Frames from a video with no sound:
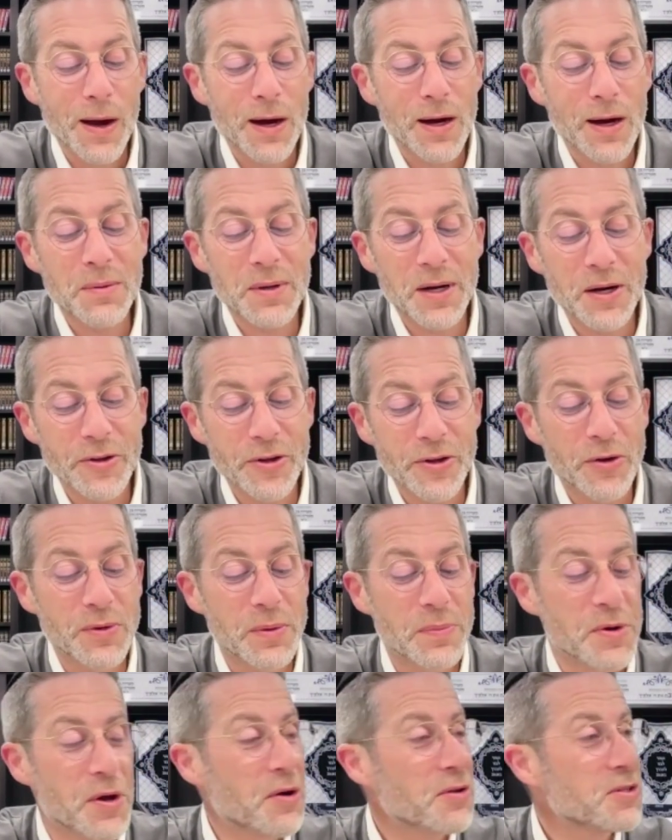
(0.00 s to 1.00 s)
Amar lo
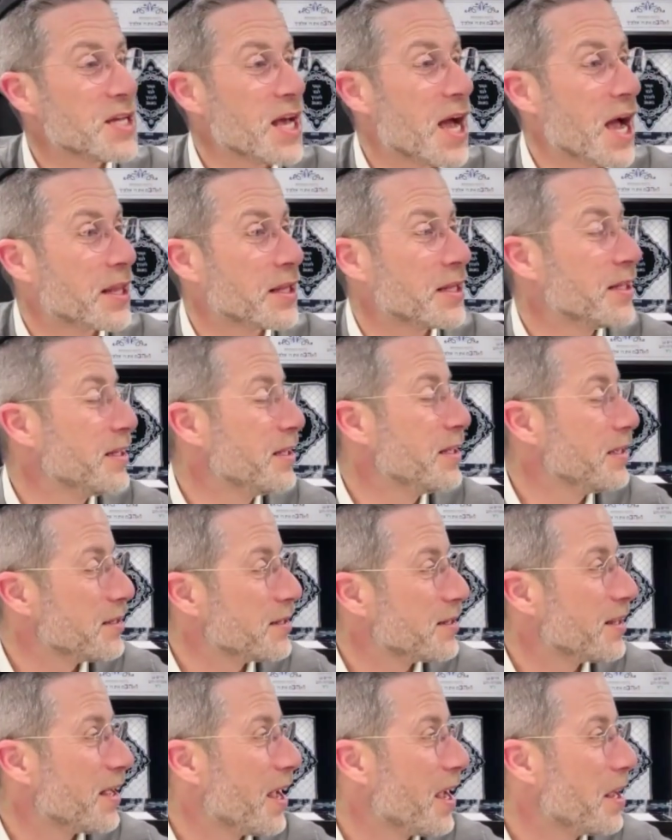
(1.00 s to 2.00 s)
Rabbi Yossi
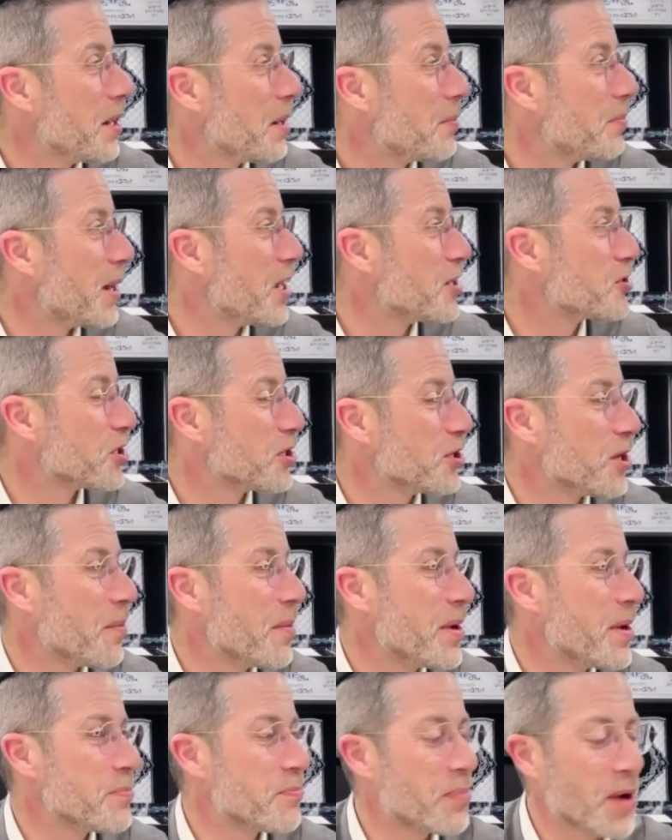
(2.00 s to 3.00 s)
Haglili eina b'aishan lam.
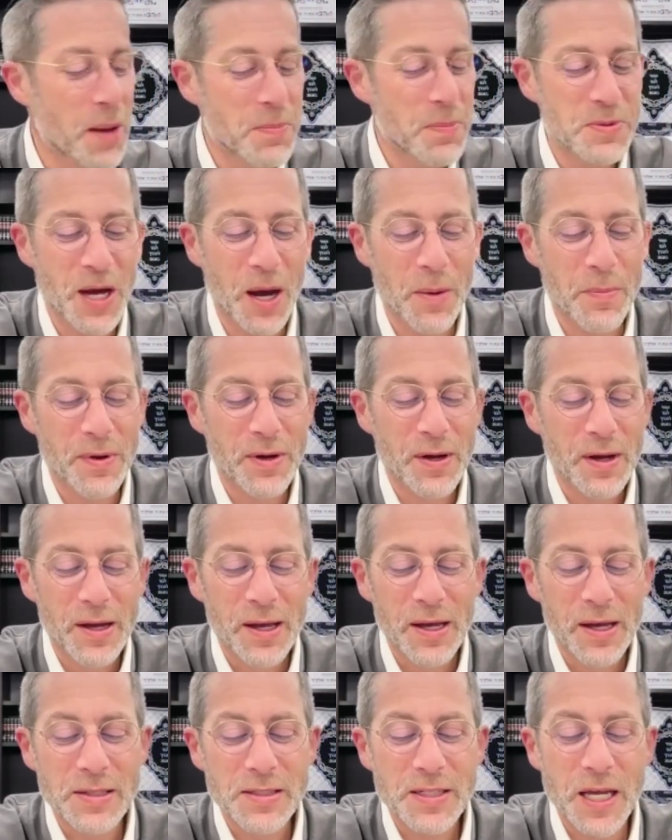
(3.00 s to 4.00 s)
And he pipes up.
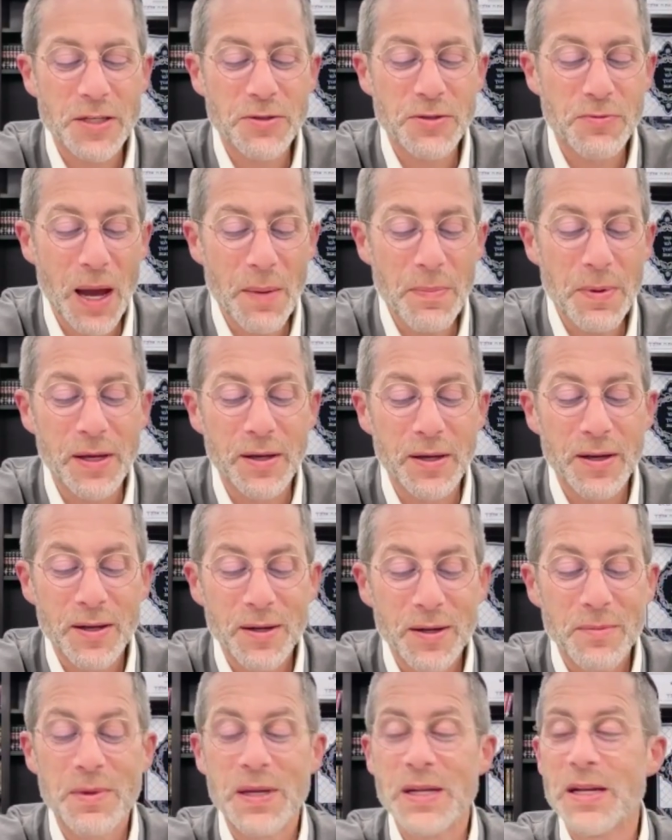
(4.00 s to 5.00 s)
He says, Rabbi,
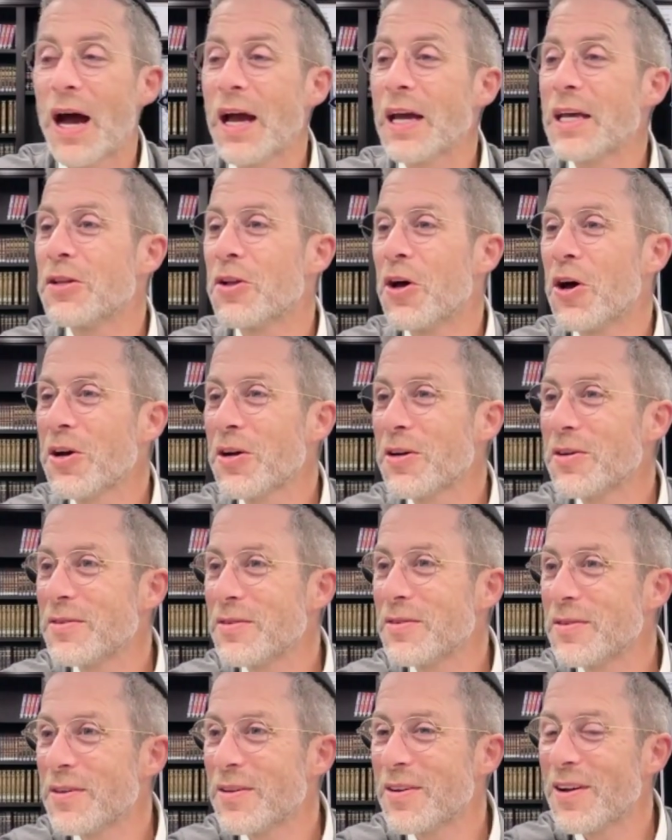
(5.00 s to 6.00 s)
minayin lach.
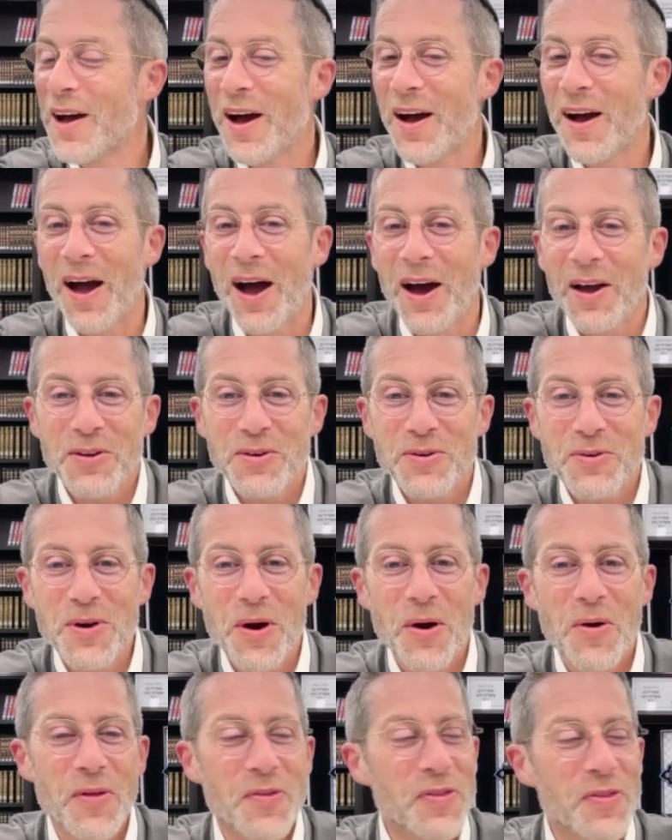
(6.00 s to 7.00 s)
How do you
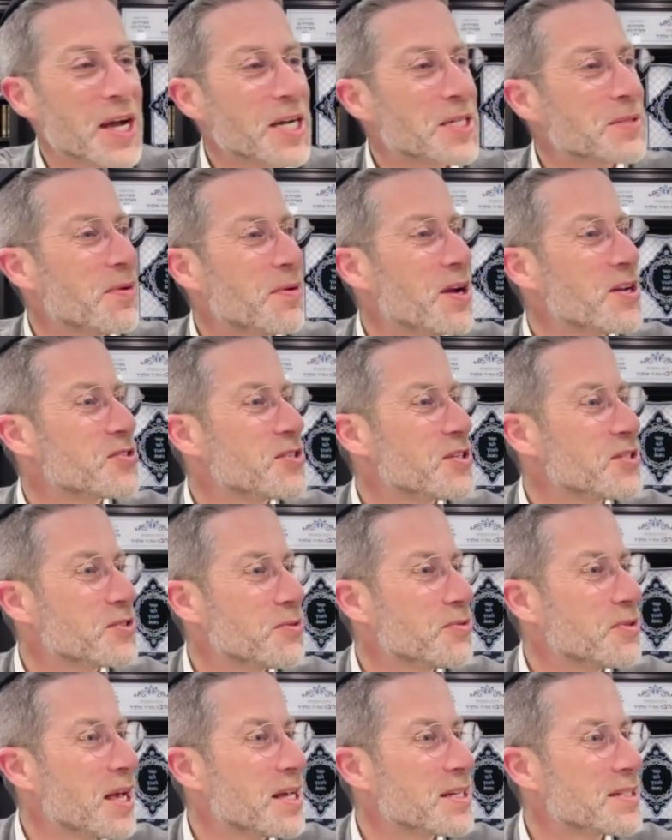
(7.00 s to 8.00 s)
know that the expiration is
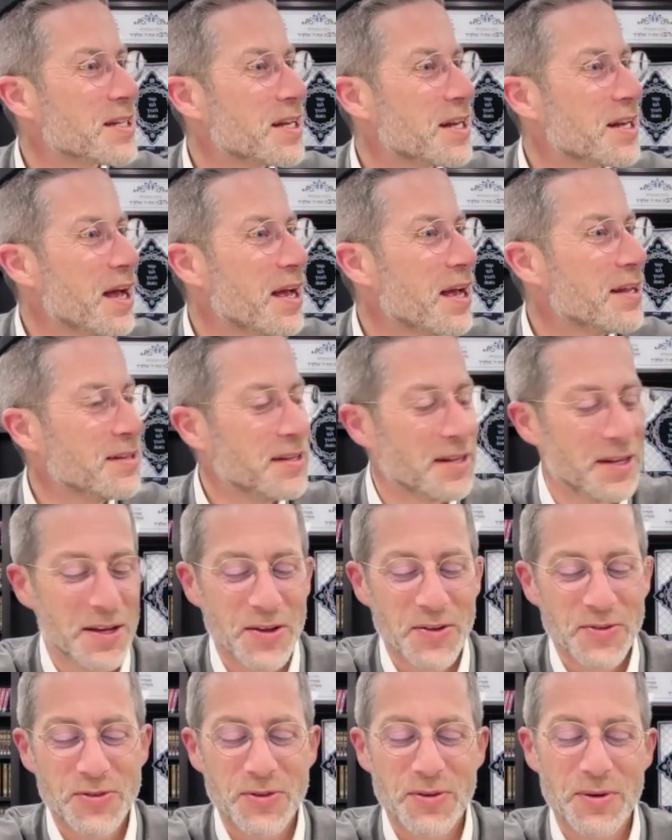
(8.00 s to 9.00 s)
2 days and a night?
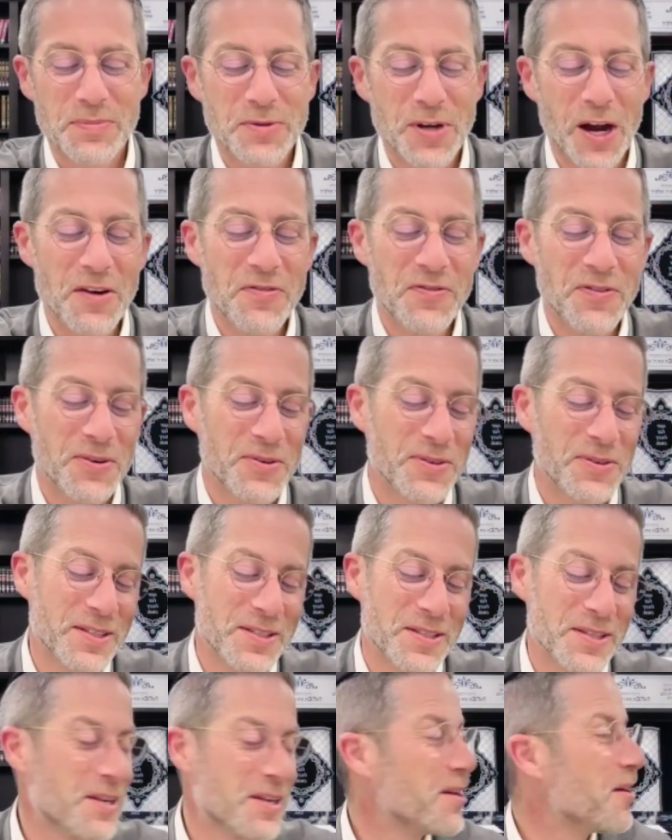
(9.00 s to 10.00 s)
So Reb Tarfon
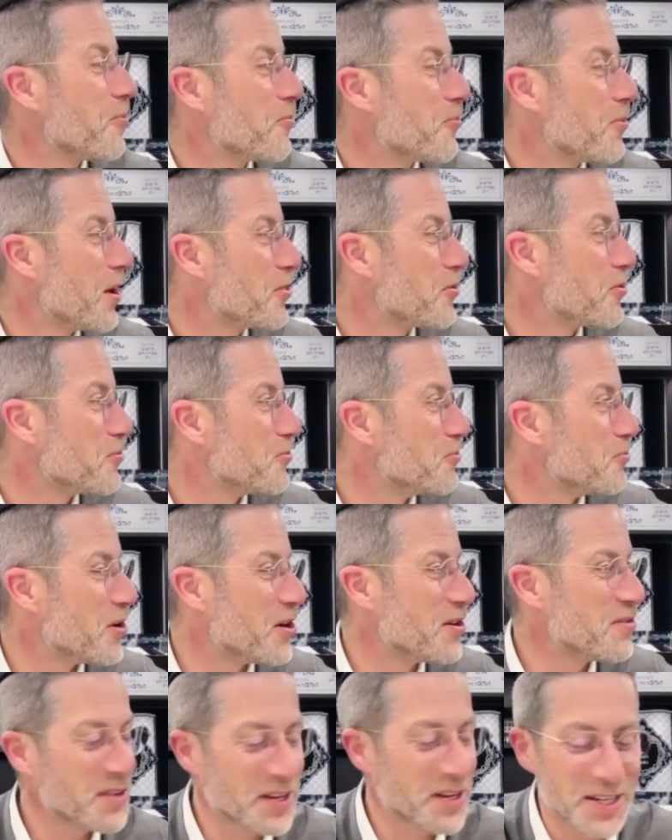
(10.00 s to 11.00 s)
is a weathered
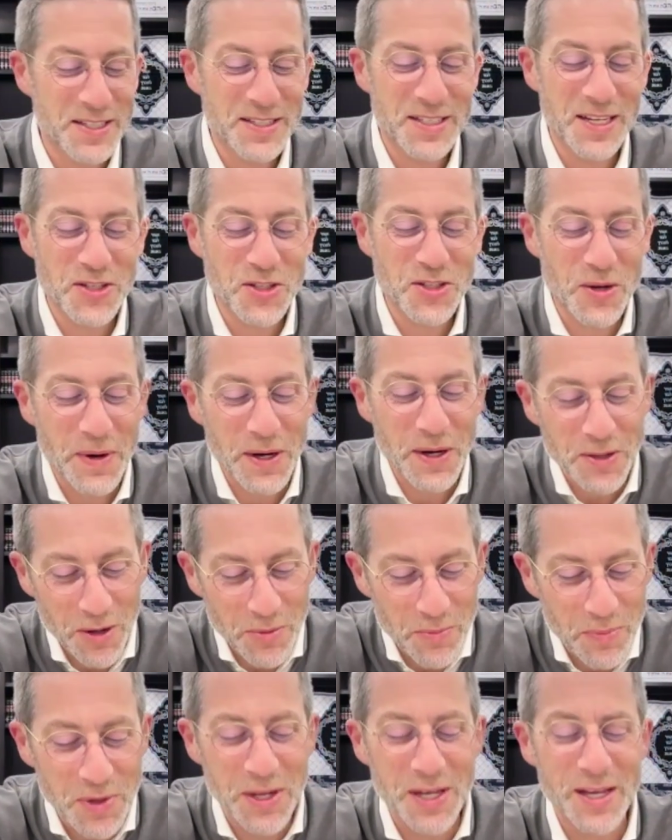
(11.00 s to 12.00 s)
Rav, and he says, Amar
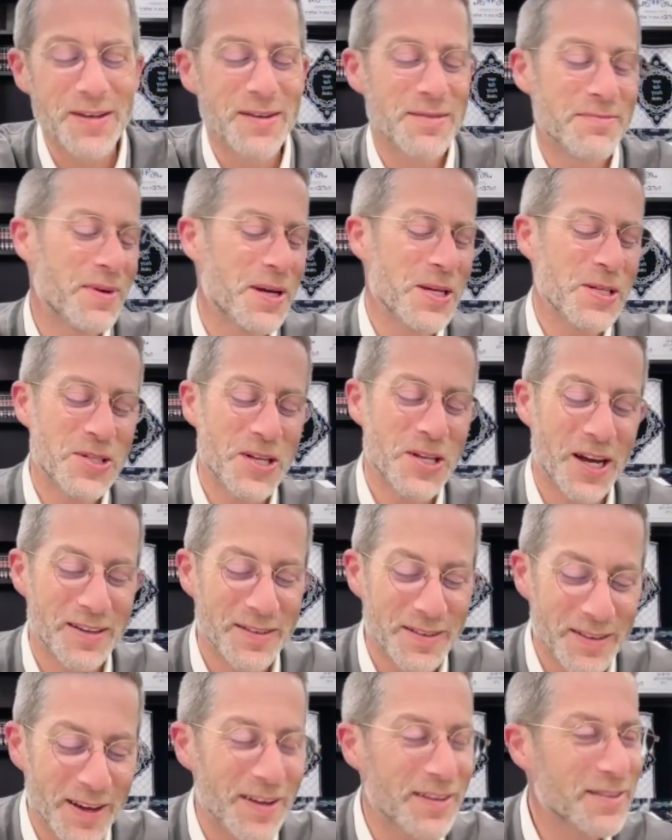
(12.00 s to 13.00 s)
lo b'ni, my
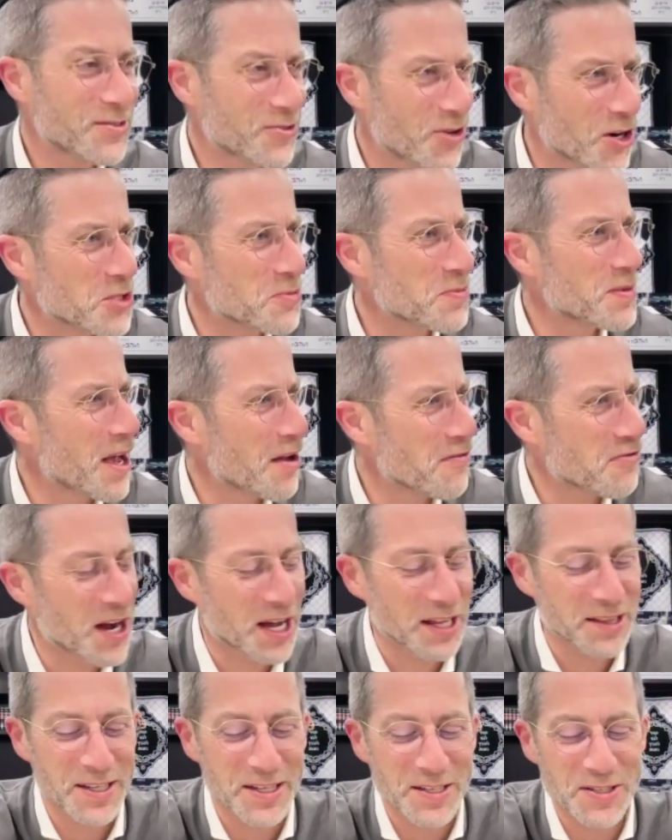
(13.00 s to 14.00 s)
son, trust me, I've
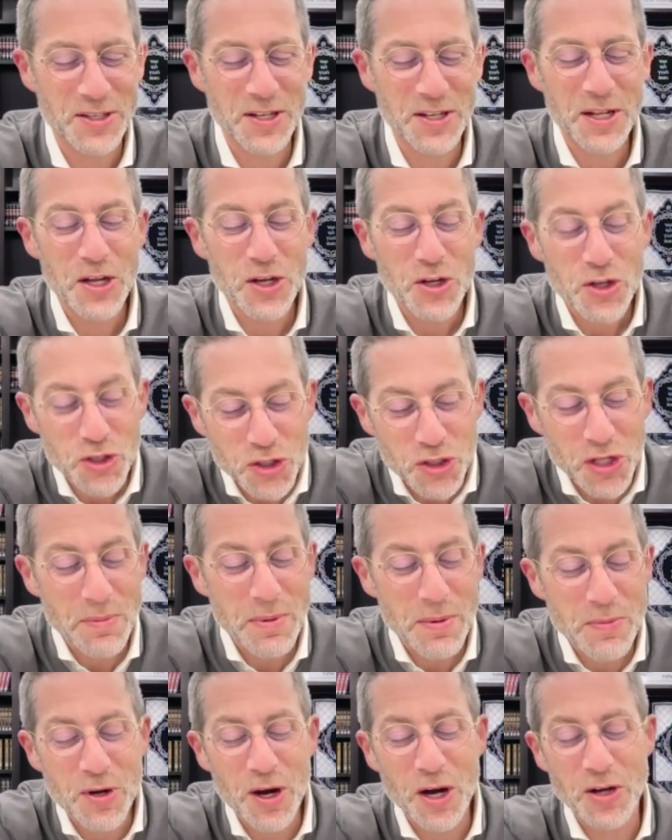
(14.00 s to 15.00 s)
got this.
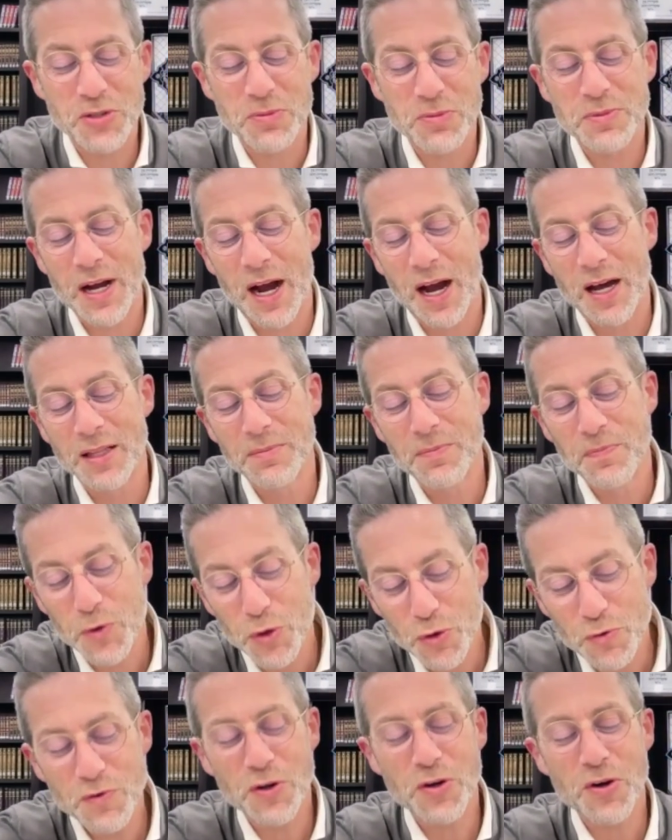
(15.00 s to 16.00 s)
Shlamim kachim kalim,
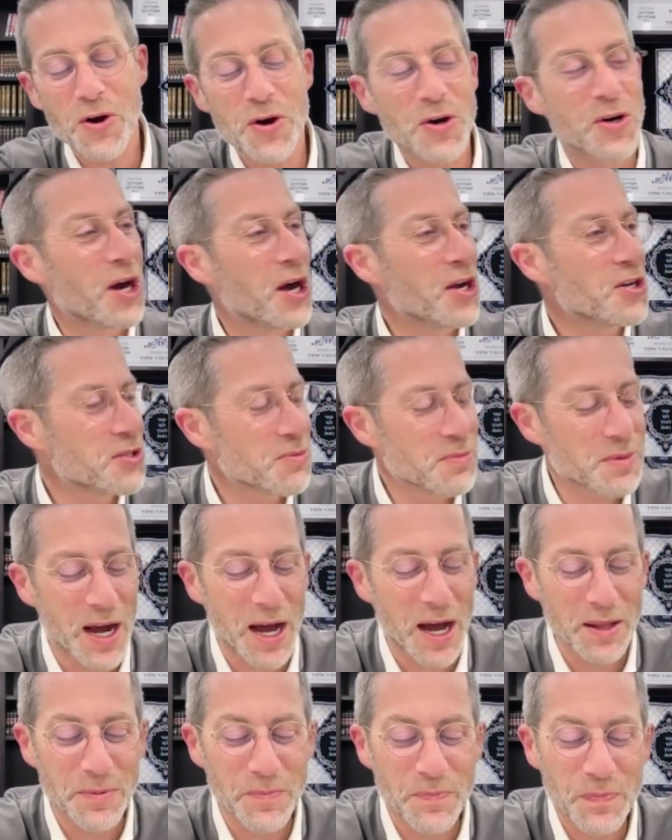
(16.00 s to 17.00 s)
uvechor kachim
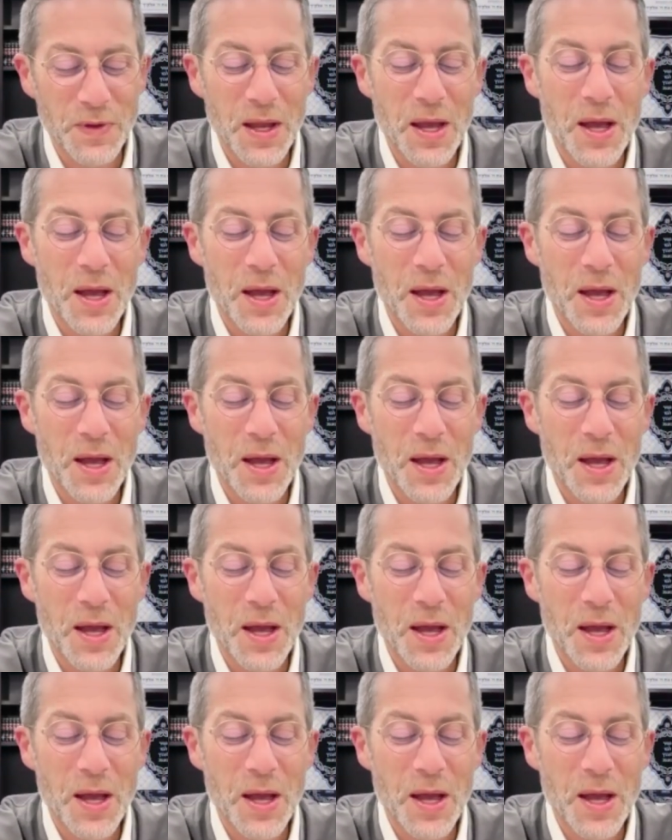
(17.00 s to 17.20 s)
kalim.